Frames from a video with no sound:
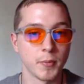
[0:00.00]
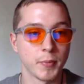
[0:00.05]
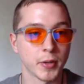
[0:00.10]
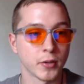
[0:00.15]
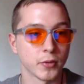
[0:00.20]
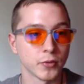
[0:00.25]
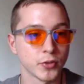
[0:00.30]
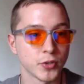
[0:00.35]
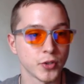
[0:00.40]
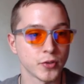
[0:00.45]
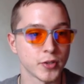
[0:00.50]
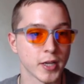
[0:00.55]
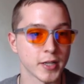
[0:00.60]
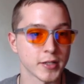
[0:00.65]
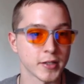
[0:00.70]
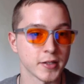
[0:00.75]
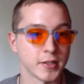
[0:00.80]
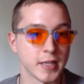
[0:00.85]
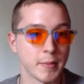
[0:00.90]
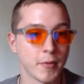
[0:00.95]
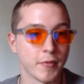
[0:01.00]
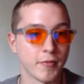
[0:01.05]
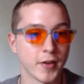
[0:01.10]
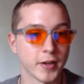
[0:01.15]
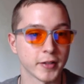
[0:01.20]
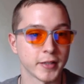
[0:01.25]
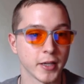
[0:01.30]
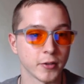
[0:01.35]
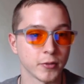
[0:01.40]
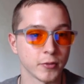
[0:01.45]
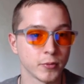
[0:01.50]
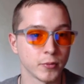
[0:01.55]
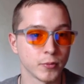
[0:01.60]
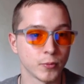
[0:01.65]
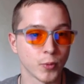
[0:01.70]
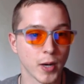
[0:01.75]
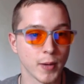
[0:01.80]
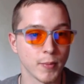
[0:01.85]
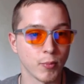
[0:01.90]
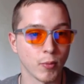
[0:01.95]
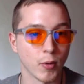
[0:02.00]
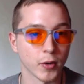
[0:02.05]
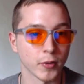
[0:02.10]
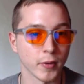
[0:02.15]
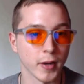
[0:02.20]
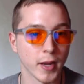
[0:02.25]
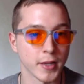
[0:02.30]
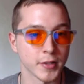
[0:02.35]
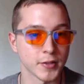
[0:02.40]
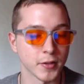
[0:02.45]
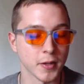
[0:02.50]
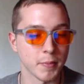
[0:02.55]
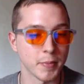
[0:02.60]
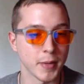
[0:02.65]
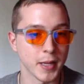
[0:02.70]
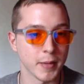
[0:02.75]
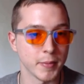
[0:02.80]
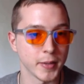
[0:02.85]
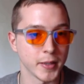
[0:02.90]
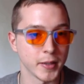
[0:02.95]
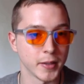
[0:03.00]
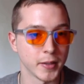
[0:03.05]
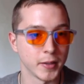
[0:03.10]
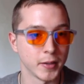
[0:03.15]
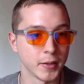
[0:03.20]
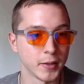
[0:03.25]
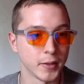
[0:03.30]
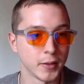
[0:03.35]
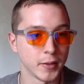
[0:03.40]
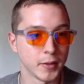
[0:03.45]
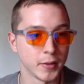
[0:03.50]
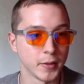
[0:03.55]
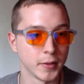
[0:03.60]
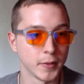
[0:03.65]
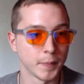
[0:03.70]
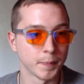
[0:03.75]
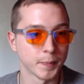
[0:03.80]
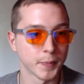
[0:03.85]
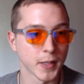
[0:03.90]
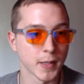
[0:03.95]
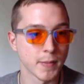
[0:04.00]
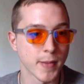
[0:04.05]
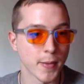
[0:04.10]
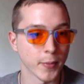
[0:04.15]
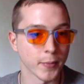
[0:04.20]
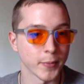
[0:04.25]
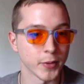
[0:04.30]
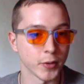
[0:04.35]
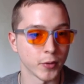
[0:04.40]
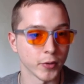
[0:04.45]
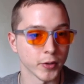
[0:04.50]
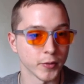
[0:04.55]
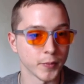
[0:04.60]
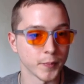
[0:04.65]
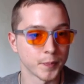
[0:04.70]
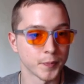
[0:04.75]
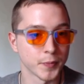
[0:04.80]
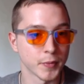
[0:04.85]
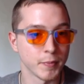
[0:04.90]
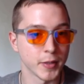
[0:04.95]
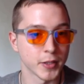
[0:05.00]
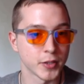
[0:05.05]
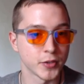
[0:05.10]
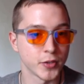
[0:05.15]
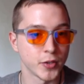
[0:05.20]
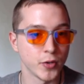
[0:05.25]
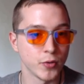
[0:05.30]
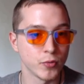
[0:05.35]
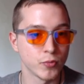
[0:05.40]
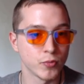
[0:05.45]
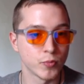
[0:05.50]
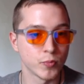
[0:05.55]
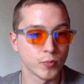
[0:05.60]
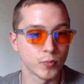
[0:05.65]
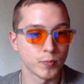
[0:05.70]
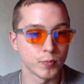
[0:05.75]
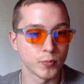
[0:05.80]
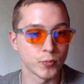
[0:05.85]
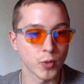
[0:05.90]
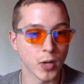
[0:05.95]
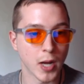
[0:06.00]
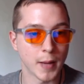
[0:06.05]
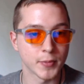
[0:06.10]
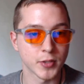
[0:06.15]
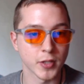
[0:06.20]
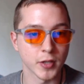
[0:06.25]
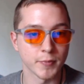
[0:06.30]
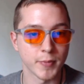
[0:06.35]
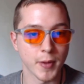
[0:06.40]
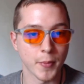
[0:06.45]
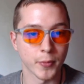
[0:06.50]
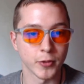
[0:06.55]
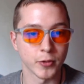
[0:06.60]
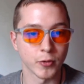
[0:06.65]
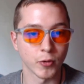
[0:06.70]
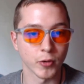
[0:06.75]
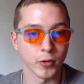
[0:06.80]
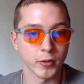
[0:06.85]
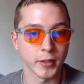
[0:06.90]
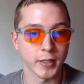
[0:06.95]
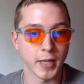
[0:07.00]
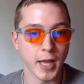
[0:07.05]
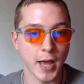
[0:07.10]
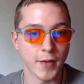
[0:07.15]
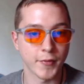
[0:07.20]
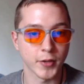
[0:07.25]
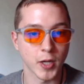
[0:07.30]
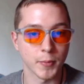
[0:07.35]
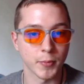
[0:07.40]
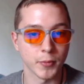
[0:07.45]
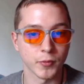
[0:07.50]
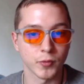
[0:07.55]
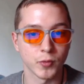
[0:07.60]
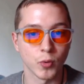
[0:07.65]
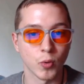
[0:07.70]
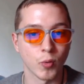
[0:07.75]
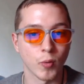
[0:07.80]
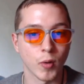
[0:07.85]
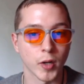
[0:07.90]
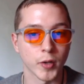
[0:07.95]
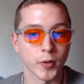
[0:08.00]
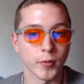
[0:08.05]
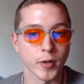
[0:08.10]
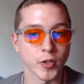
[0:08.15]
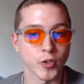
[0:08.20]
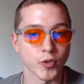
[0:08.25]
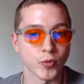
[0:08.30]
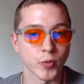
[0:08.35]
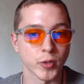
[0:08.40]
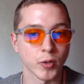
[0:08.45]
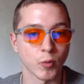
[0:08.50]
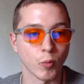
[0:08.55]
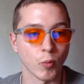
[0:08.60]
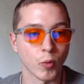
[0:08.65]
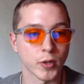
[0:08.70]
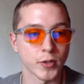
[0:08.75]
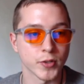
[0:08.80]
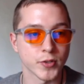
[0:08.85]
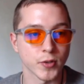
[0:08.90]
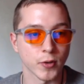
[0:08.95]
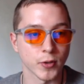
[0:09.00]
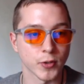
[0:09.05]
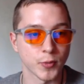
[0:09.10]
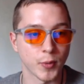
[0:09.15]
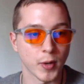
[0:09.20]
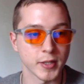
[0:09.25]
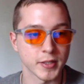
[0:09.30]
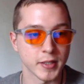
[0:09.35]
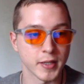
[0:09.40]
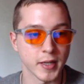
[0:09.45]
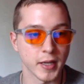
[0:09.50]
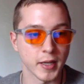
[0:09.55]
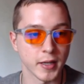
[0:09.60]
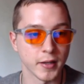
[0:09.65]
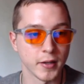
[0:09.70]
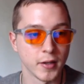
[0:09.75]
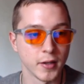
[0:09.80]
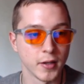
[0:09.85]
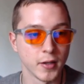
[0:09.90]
Pickle juice has the same effect that gripe water has on a baby. Peppermint oil. Mix two drops of peppermint oil in half a cup of cool water and drink once or twice a day.